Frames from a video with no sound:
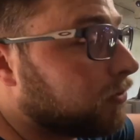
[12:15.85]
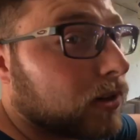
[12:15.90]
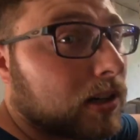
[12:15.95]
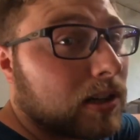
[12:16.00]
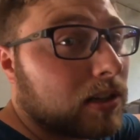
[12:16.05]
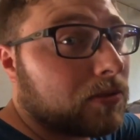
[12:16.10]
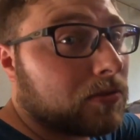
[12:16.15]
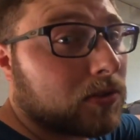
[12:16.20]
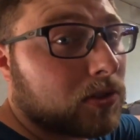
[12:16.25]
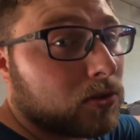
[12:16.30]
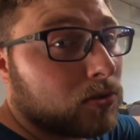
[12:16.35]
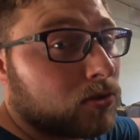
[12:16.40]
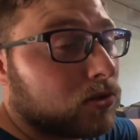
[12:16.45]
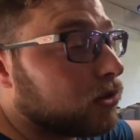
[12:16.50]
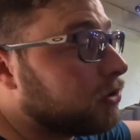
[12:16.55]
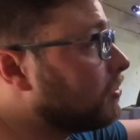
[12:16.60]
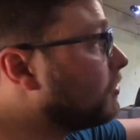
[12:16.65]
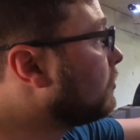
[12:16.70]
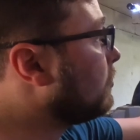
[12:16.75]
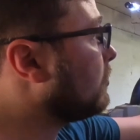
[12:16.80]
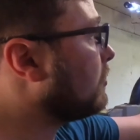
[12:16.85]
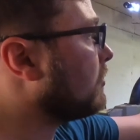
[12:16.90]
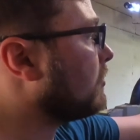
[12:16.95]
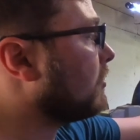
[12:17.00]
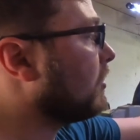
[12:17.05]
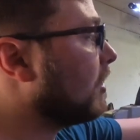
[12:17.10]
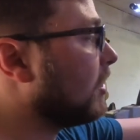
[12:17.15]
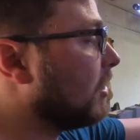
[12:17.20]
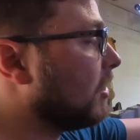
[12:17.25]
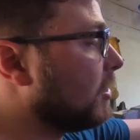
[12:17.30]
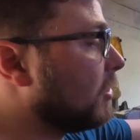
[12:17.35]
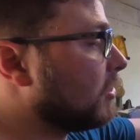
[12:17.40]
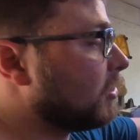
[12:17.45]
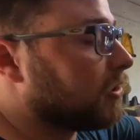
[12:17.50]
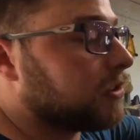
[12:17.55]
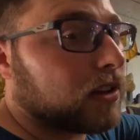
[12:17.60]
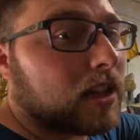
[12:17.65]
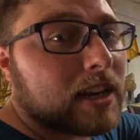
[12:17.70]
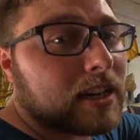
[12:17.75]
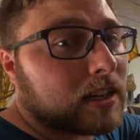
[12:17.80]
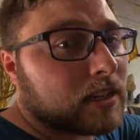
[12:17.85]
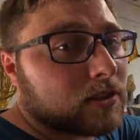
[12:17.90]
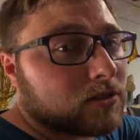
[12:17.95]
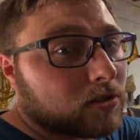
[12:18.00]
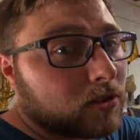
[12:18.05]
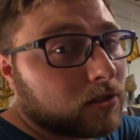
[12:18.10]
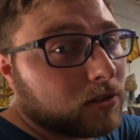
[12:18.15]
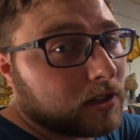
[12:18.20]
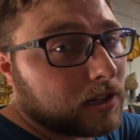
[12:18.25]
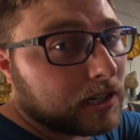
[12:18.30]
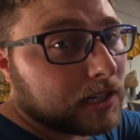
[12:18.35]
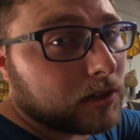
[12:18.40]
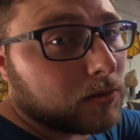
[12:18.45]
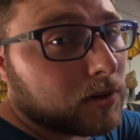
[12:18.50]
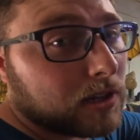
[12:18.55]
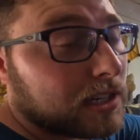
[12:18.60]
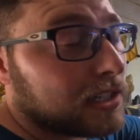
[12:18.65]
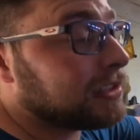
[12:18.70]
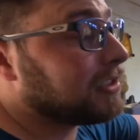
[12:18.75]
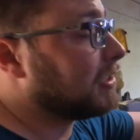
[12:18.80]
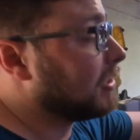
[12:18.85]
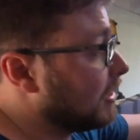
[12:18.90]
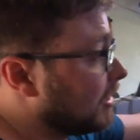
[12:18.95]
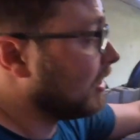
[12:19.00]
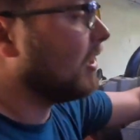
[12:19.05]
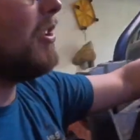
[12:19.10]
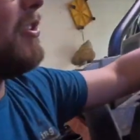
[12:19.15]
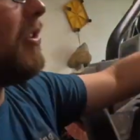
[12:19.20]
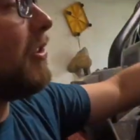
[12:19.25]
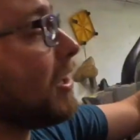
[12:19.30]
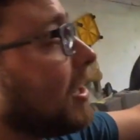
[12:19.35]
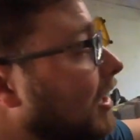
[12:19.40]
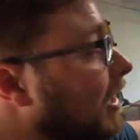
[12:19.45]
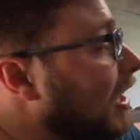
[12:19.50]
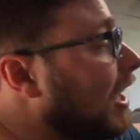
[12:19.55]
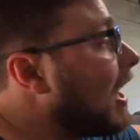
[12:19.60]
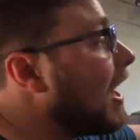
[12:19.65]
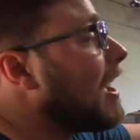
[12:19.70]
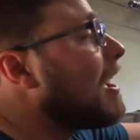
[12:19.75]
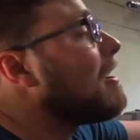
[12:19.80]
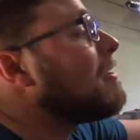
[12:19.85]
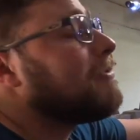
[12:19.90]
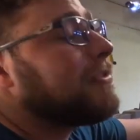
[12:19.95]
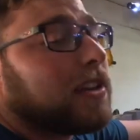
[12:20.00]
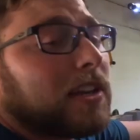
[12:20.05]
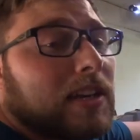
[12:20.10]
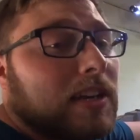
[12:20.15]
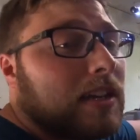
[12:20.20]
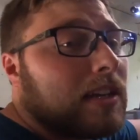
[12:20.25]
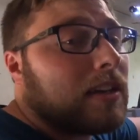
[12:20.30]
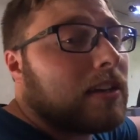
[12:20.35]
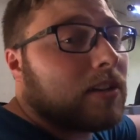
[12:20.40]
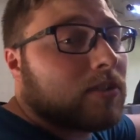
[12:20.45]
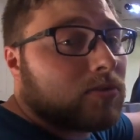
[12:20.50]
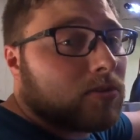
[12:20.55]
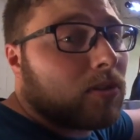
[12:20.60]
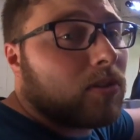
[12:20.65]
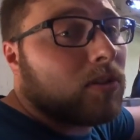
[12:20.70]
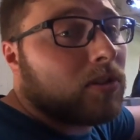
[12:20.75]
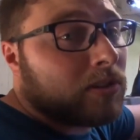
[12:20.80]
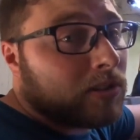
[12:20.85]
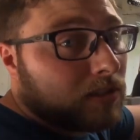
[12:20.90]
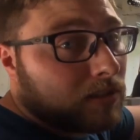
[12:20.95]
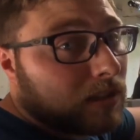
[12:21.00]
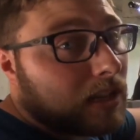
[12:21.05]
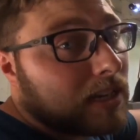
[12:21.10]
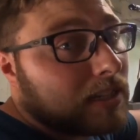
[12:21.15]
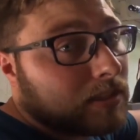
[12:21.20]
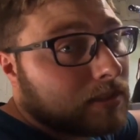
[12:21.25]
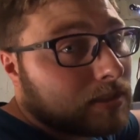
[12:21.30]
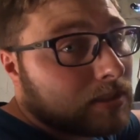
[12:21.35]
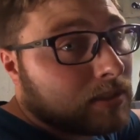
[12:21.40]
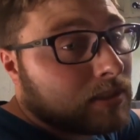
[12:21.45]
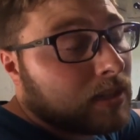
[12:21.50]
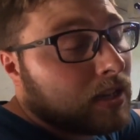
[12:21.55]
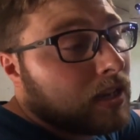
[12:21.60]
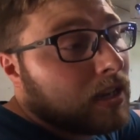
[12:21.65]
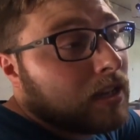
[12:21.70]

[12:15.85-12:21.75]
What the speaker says: Well, if you lose your light controller anyways, you're not going to have any control of your lights.